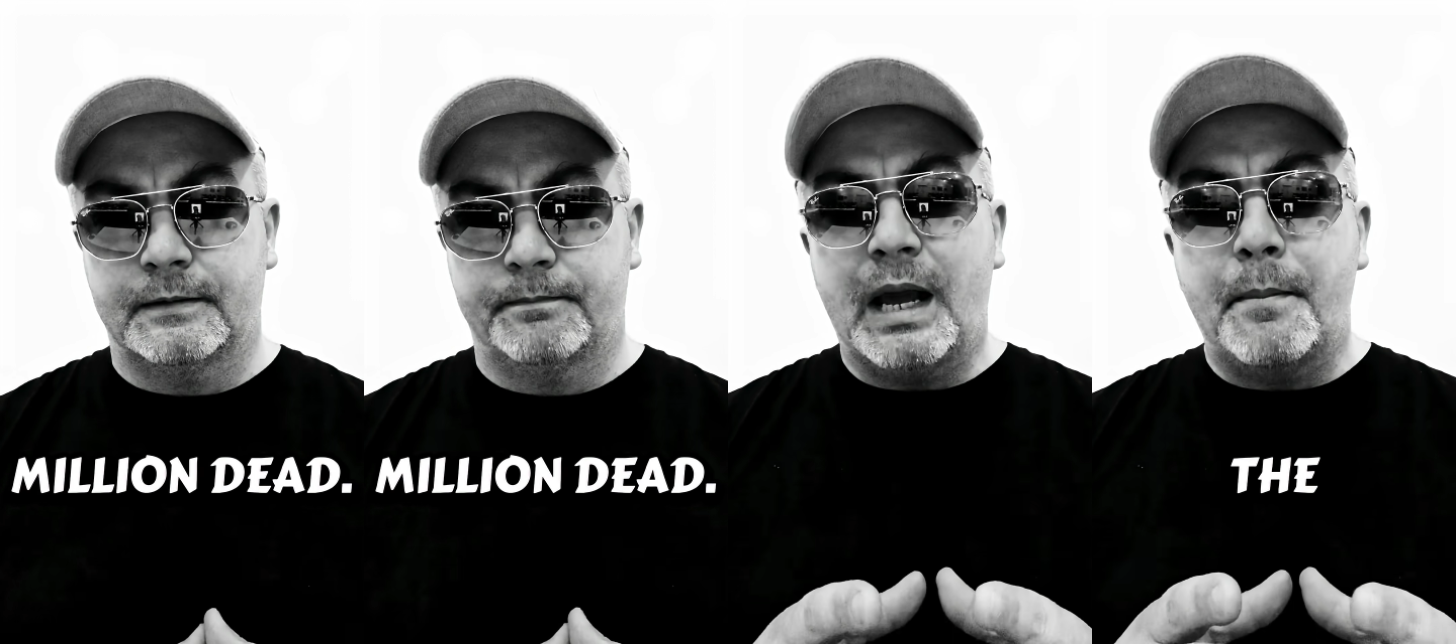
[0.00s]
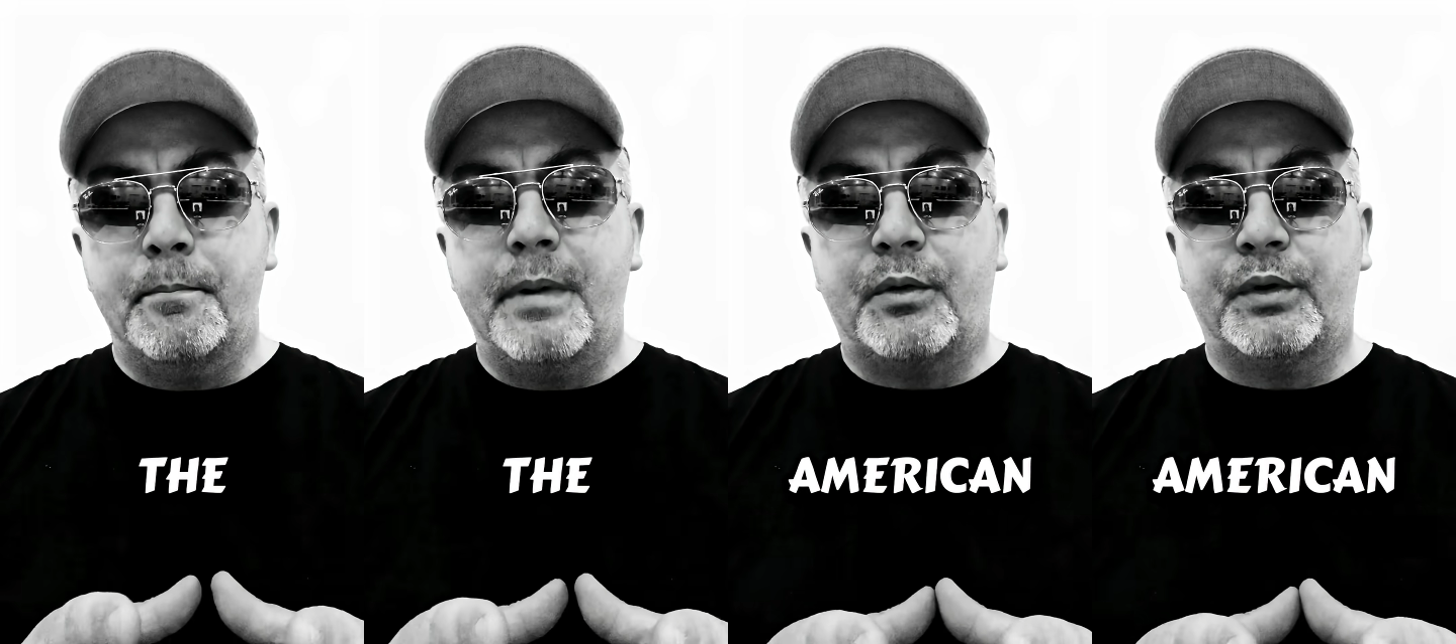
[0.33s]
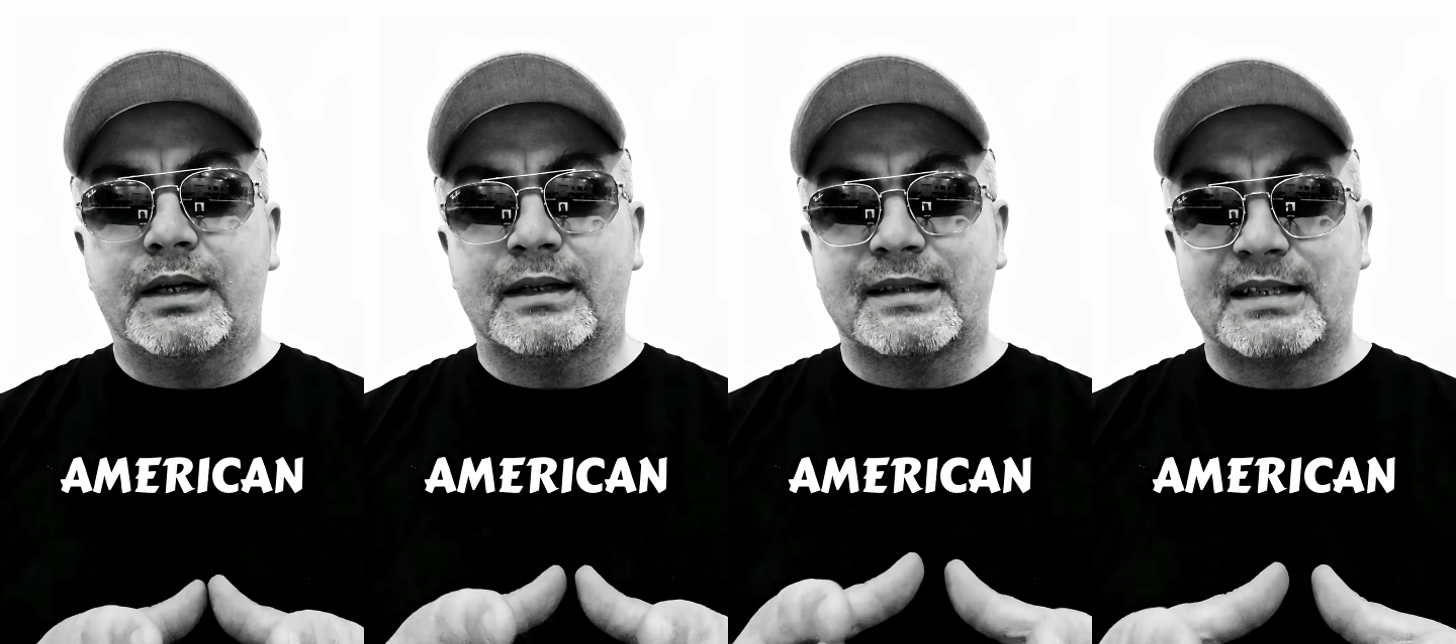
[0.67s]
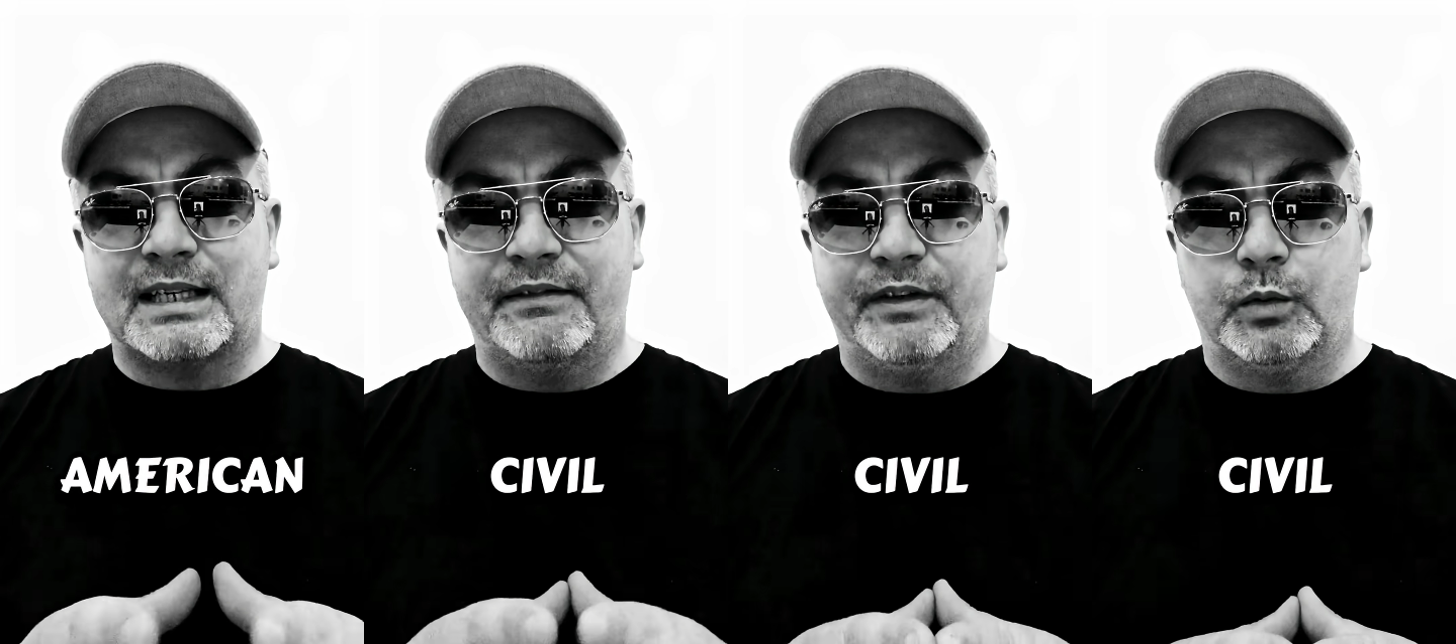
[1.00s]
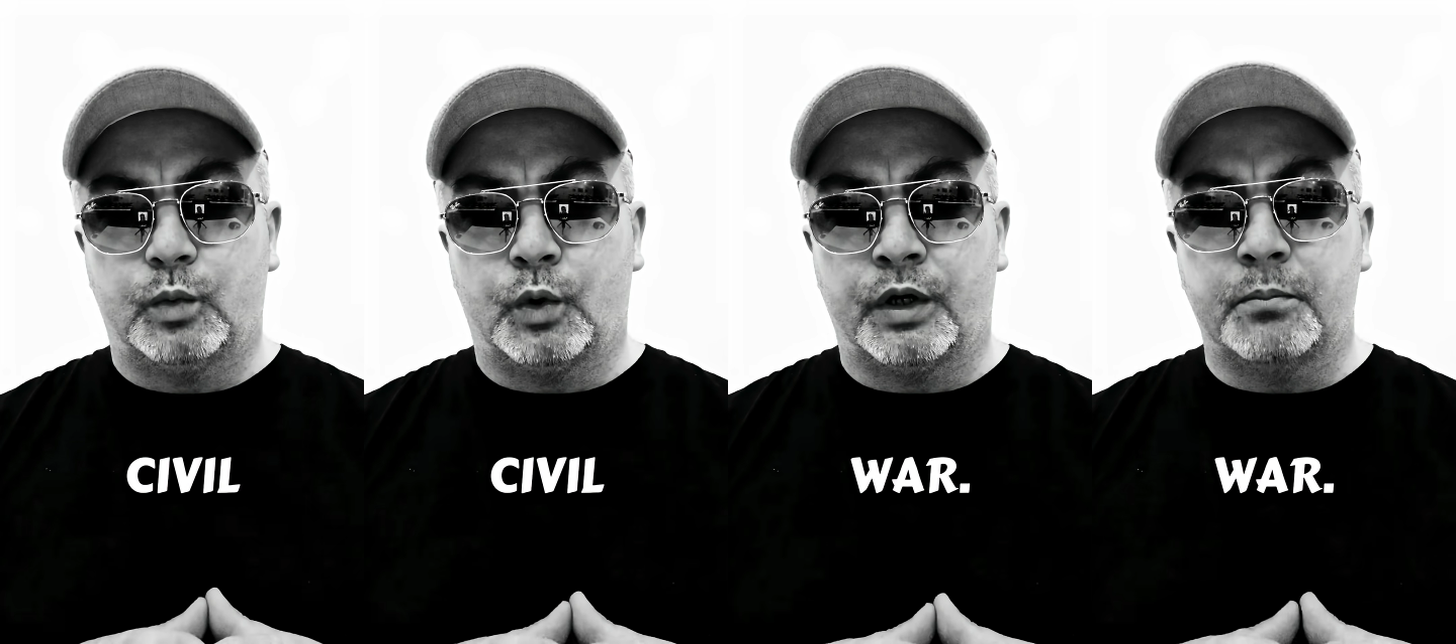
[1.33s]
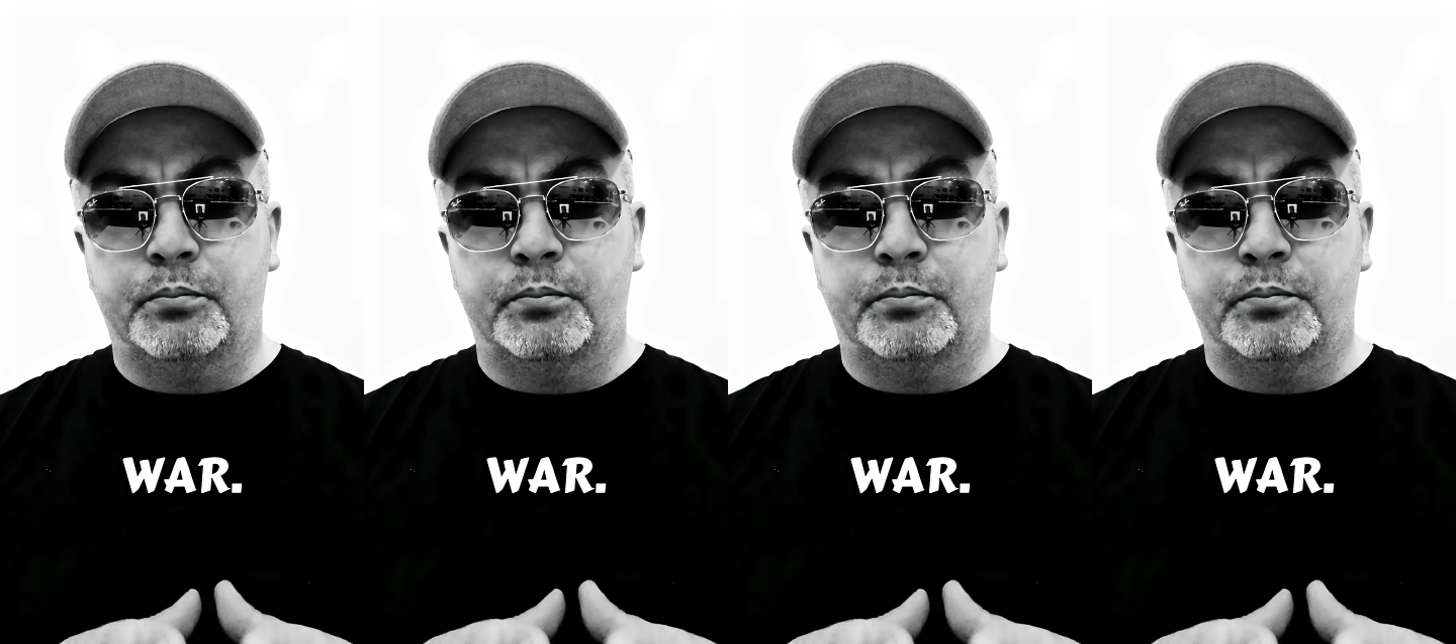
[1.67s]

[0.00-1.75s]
The American Civil War,